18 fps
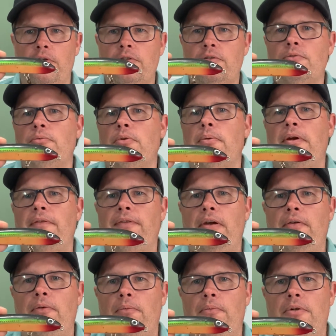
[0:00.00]
This is one of my
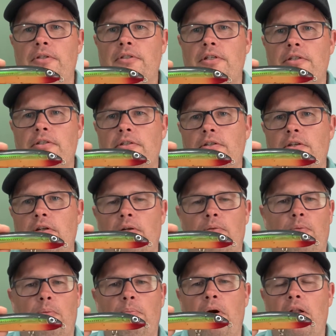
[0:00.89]
favorite ones. This is
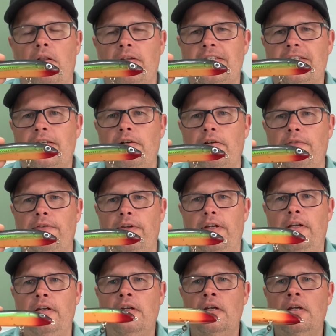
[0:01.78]
a Rapala Skitter
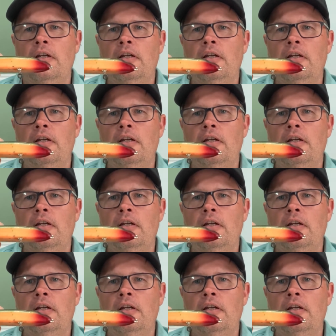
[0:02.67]
V.